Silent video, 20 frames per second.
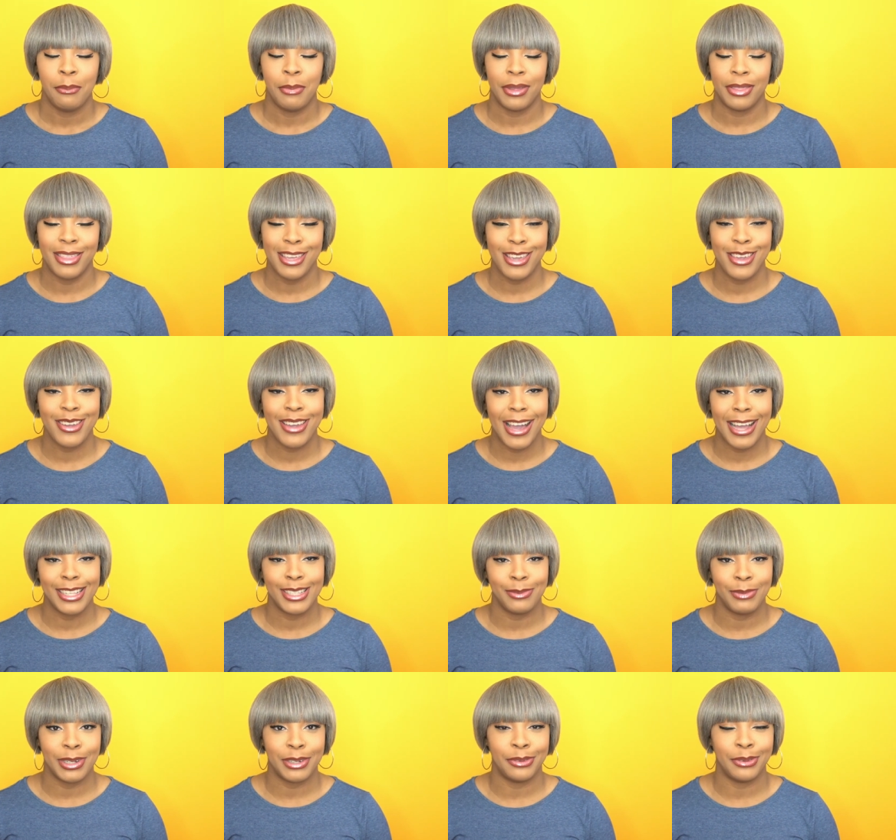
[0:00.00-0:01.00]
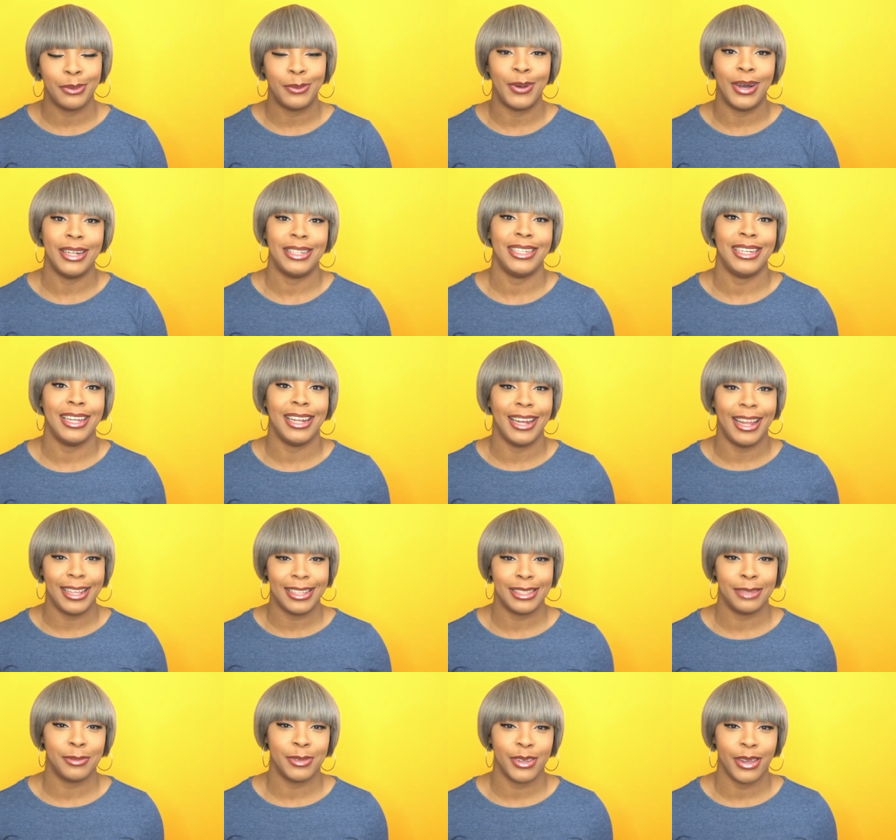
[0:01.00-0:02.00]
But thank you guys so much for watching. Like,
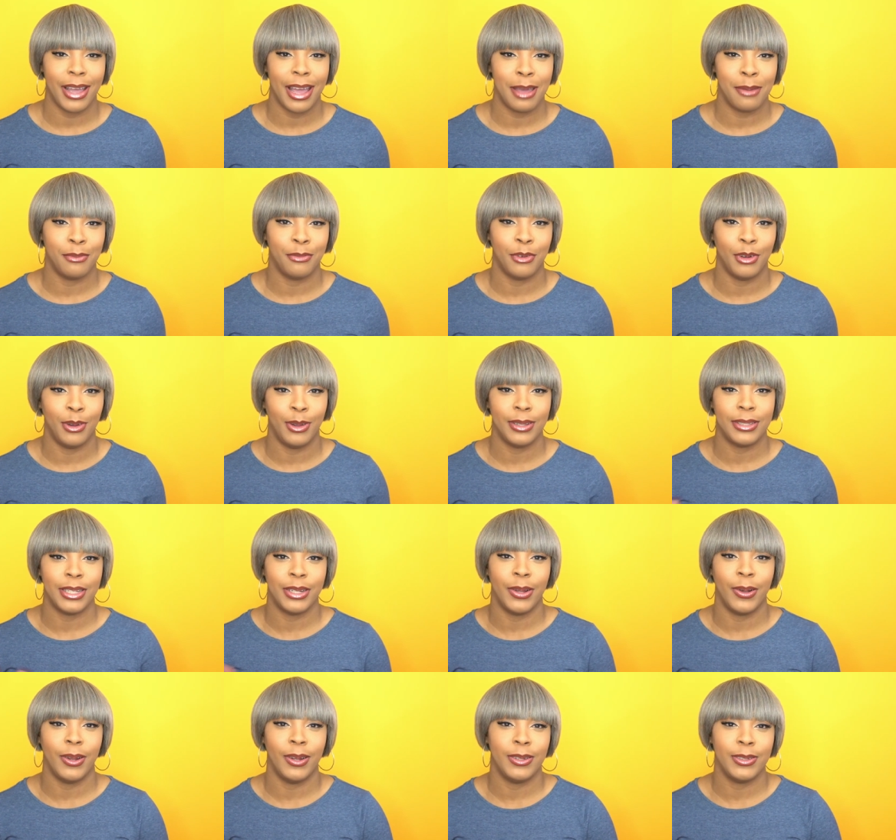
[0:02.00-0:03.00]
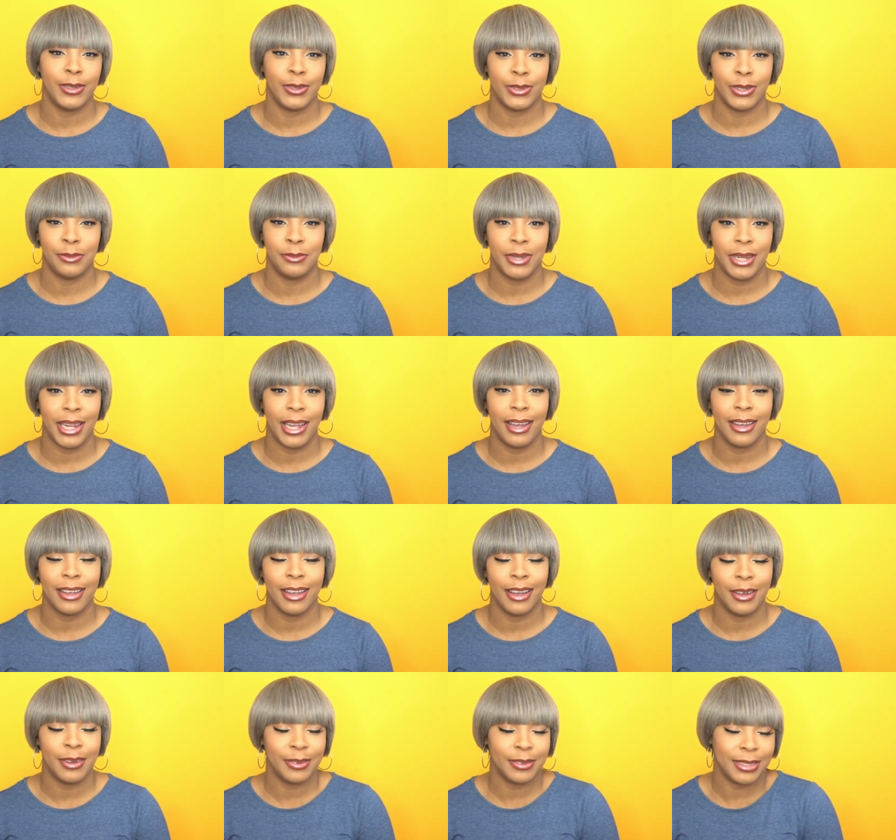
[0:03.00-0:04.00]
subscribe, follow us on all our social media
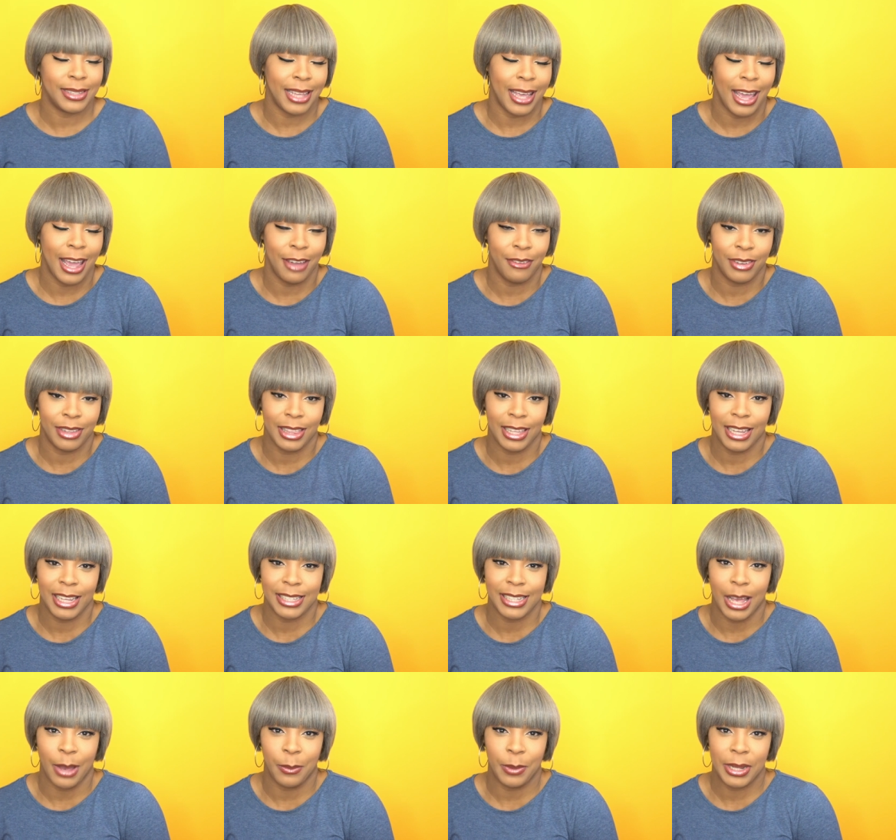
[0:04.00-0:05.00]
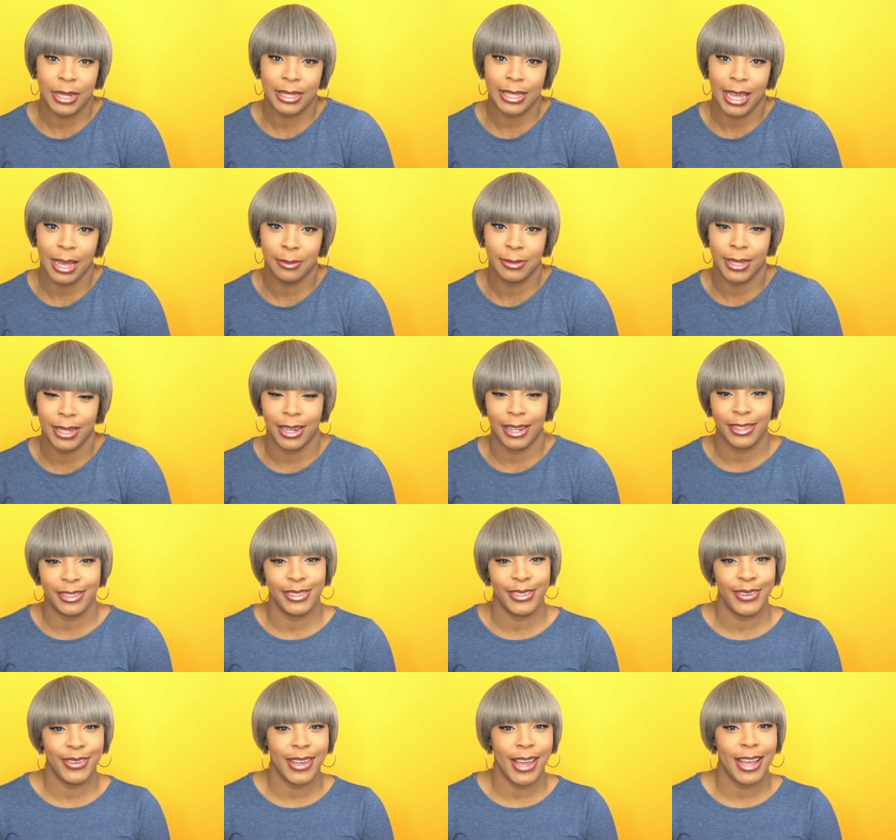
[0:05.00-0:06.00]
accounts. Everything is at WigTypes, and I'll
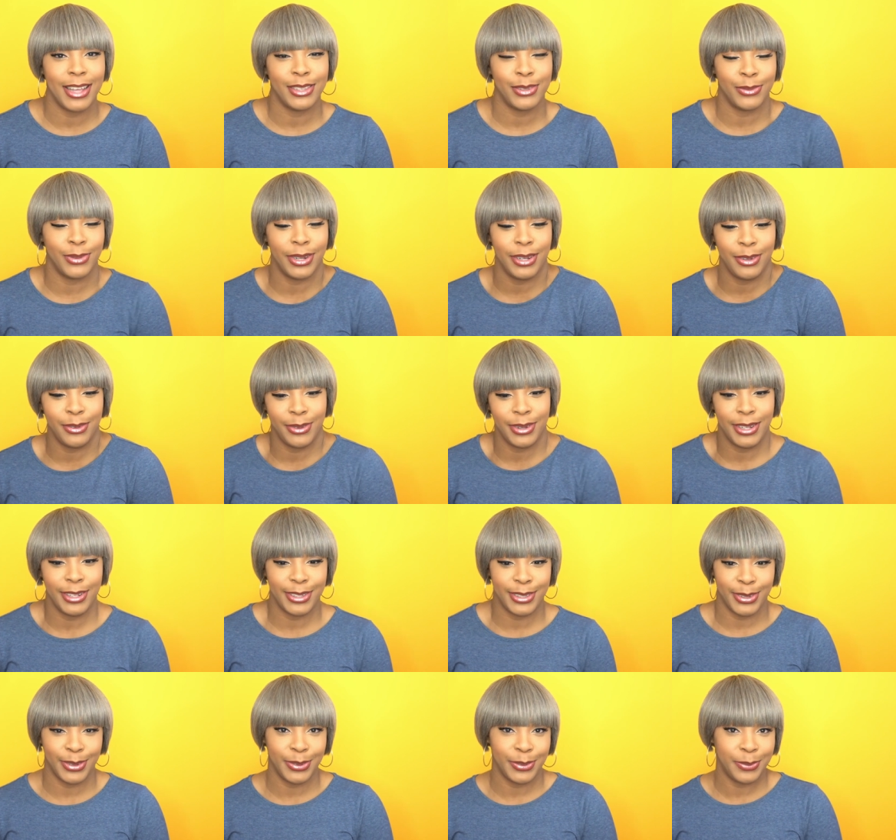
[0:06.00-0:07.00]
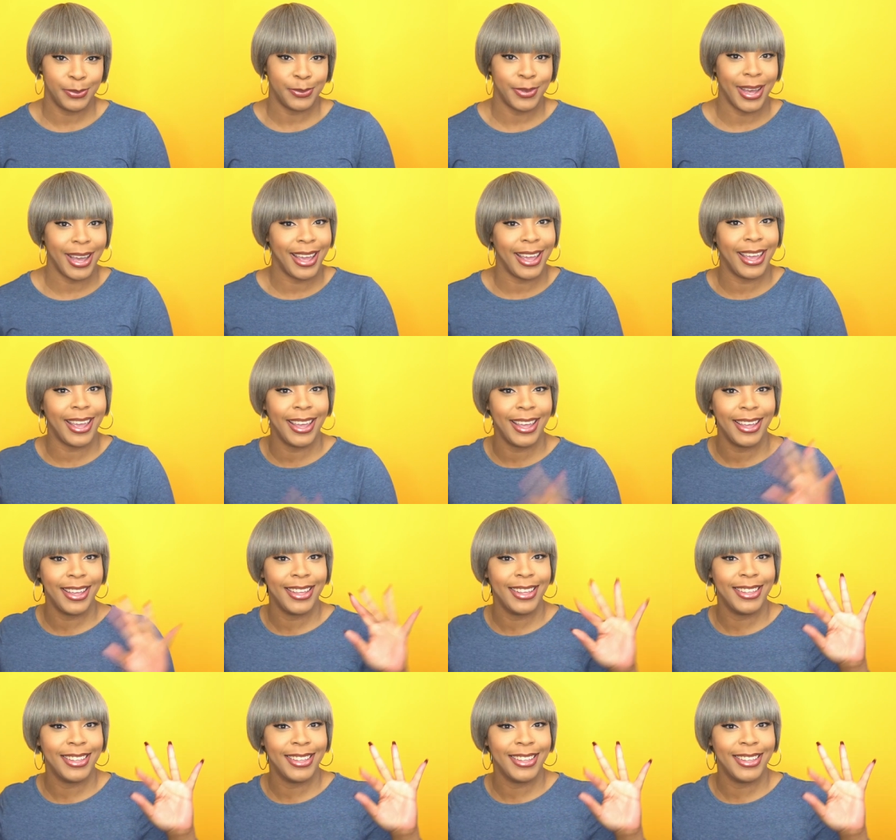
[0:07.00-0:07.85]
see you guys really soon. Bye.